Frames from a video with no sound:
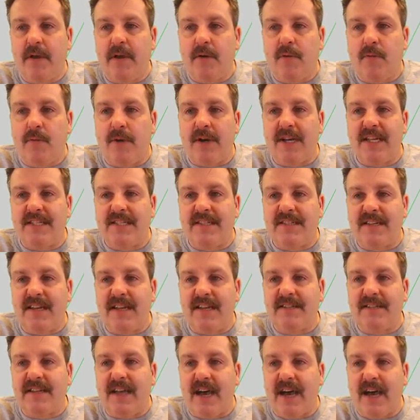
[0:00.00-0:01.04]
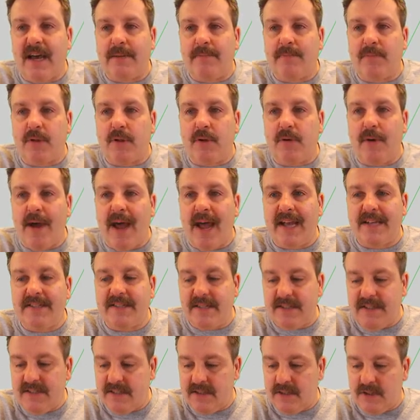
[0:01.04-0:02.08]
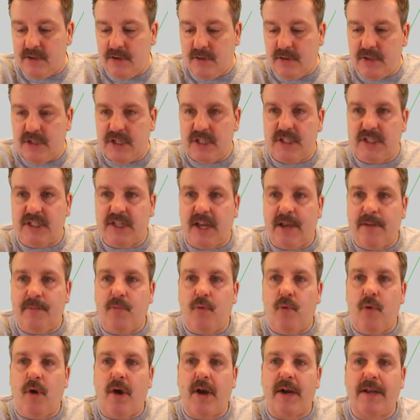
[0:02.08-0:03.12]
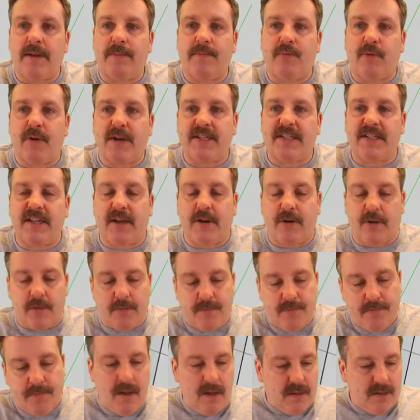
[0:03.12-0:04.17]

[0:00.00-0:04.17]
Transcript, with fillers: When it says on blue axis, you can just type 1 and press enter.